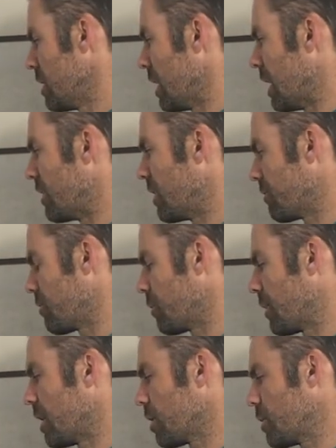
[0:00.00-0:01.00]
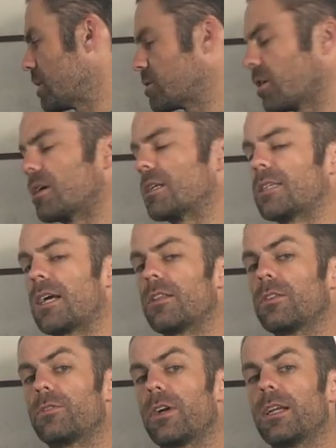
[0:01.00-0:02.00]
And then from there we start designing
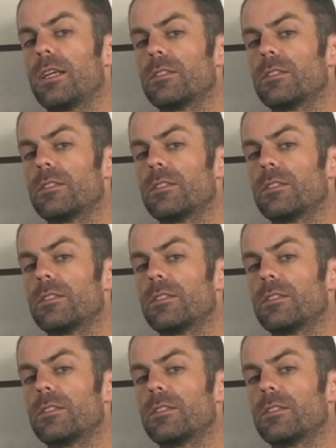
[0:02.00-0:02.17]
the training.